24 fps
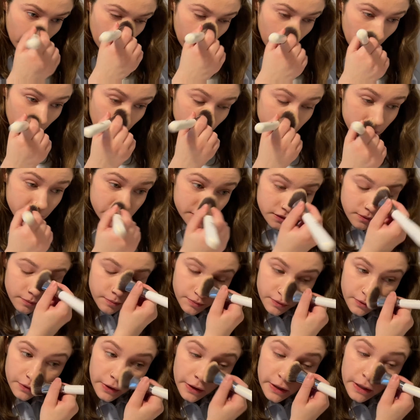It's
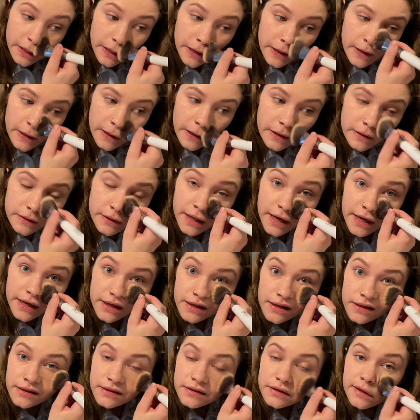pretty like
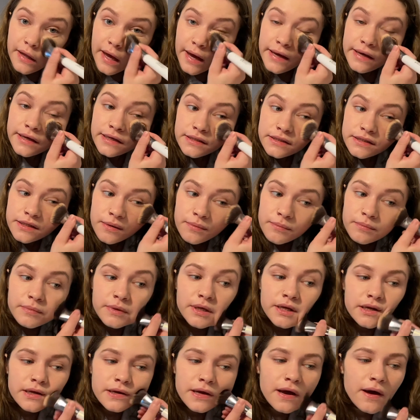light to
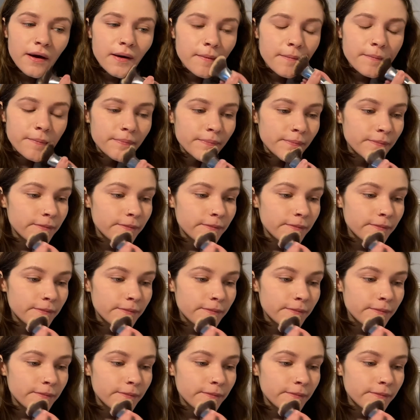medium